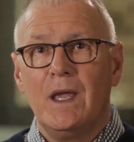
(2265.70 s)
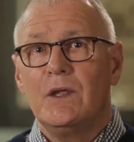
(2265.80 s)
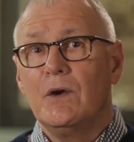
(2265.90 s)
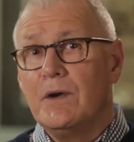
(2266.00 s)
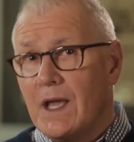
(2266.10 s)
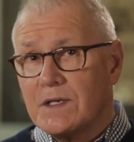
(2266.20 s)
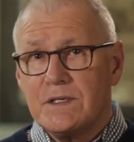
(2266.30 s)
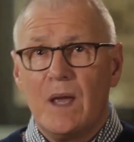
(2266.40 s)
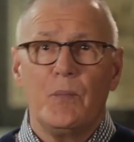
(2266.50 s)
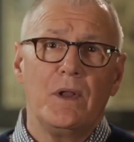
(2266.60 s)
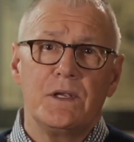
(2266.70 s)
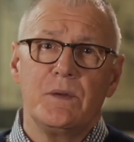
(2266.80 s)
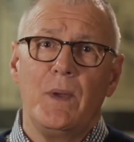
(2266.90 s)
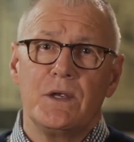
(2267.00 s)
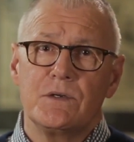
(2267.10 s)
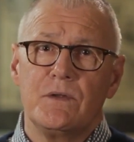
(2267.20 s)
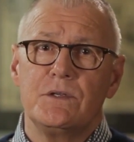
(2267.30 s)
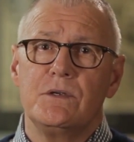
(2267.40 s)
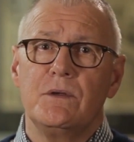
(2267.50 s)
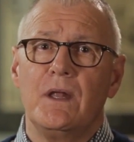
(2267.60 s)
Your next step really is to make sure that you get